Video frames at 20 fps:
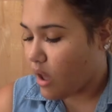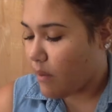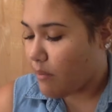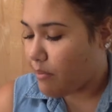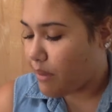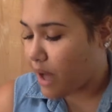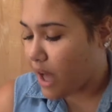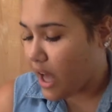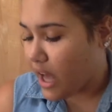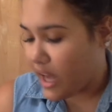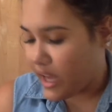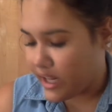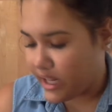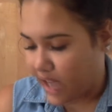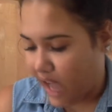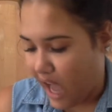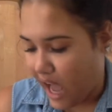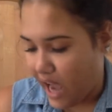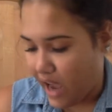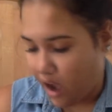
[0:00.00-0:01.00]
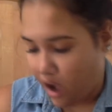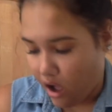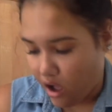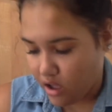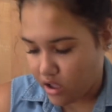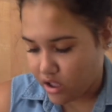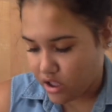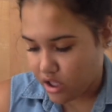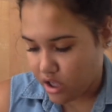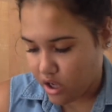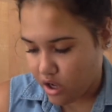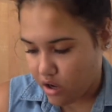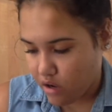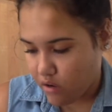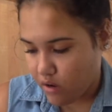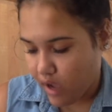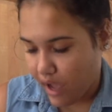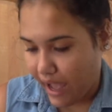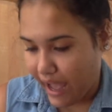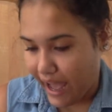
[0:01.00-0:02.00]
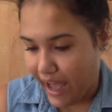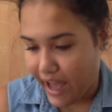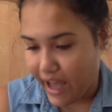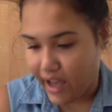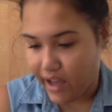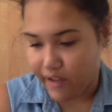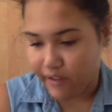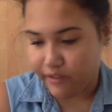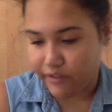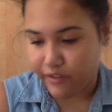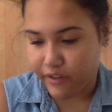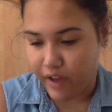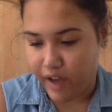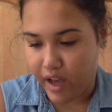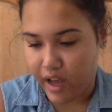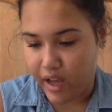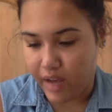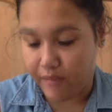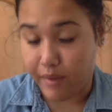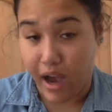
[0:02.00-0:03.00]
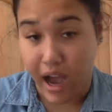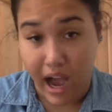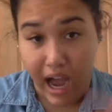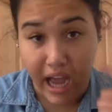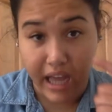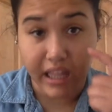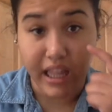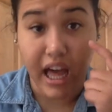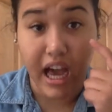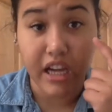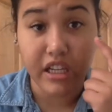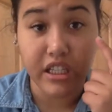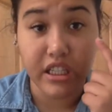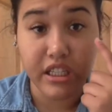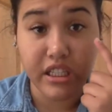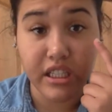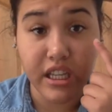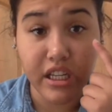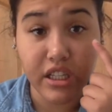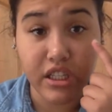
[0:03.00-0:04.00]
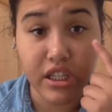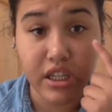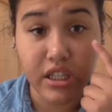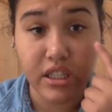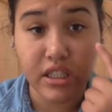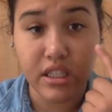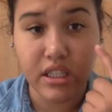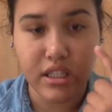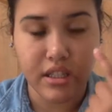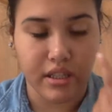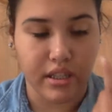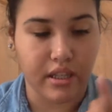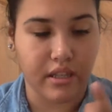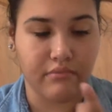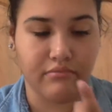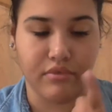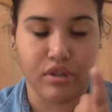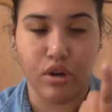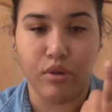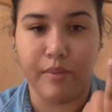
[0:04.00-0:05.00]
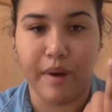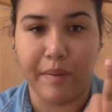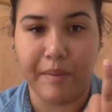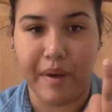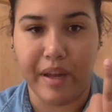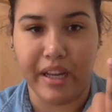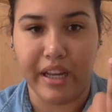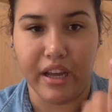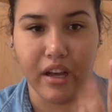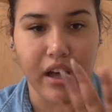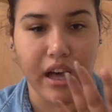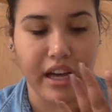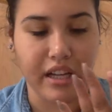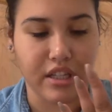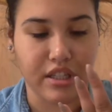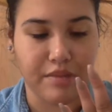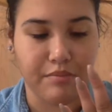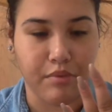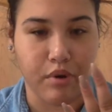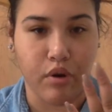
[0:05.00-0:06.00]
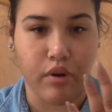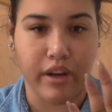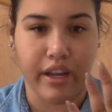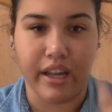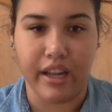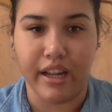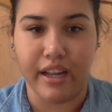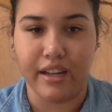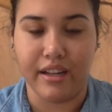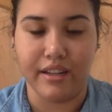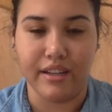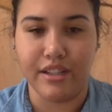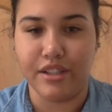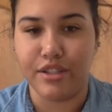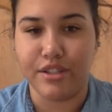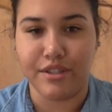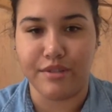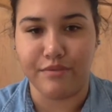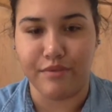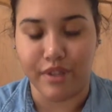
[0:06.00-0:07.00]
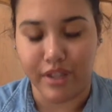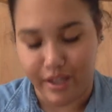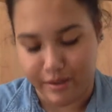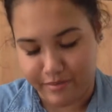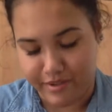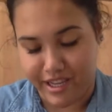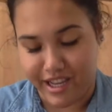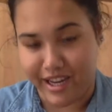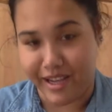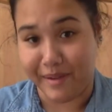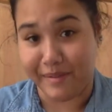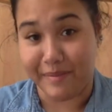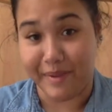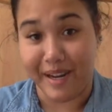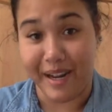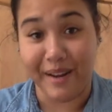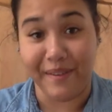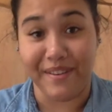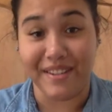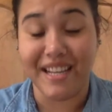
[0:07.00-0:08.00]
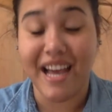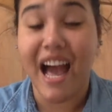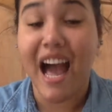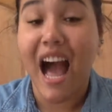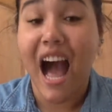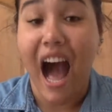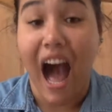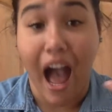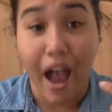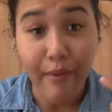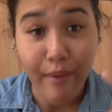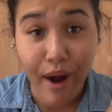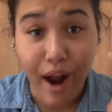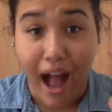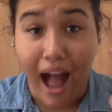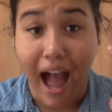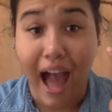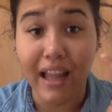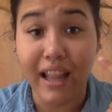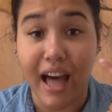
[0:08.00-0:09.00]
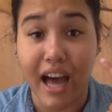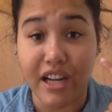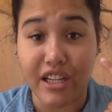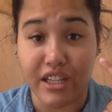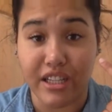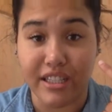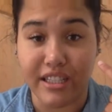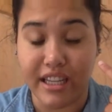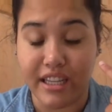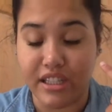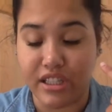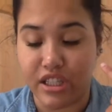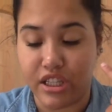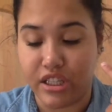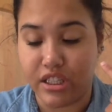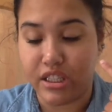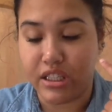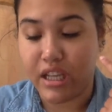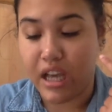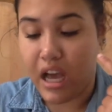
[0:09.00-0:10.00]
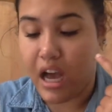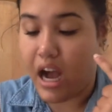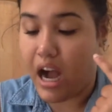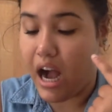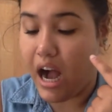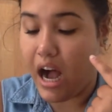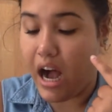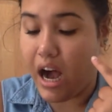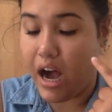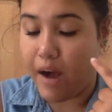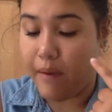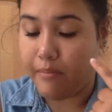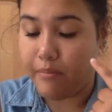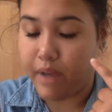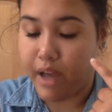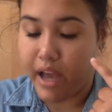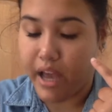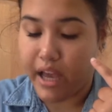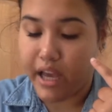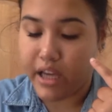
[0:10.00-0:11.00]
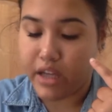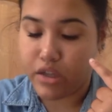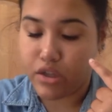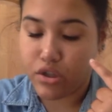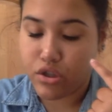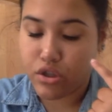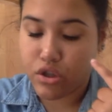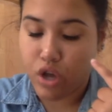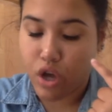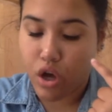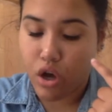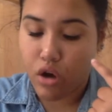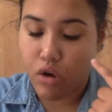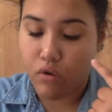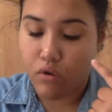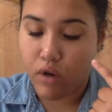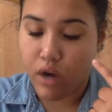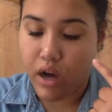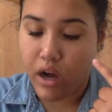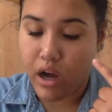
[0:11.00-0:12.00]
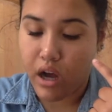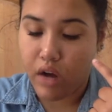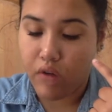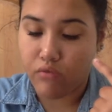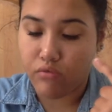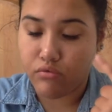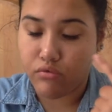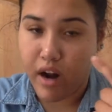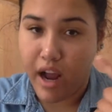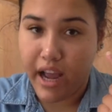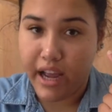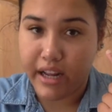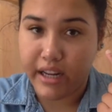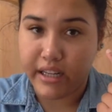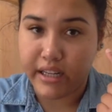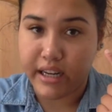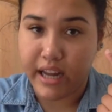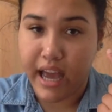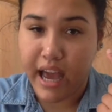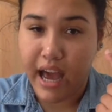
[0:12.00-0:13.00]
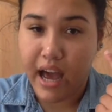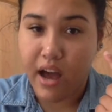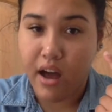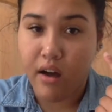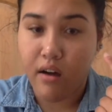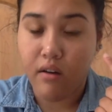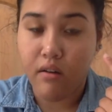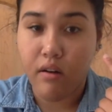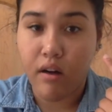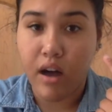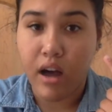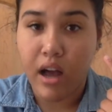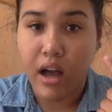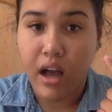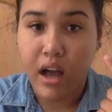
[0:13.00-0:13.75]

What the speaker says: But I also have eyelash extensions, and don't mind my nail, I just broke it and it's really upsetting. But anyways, I wear eyelash extensions, and so right now